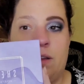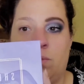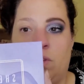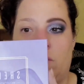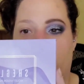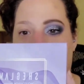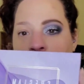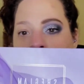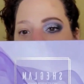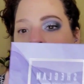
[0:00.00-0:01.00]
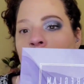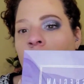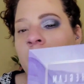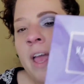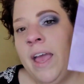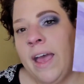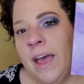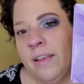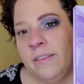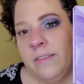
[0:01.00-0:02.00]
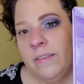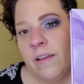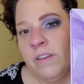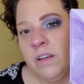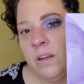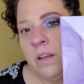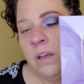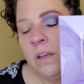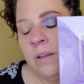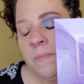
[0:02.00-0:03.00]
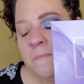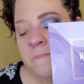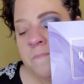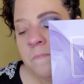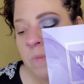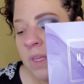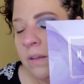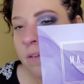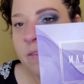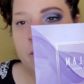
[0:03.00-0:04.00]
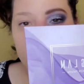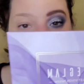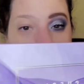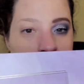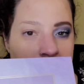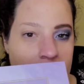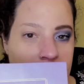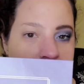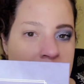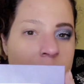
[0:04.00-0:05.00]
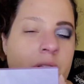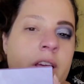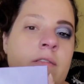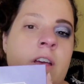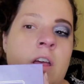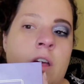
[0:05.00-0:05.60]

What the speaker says: It was very affordable at $7.50, I believe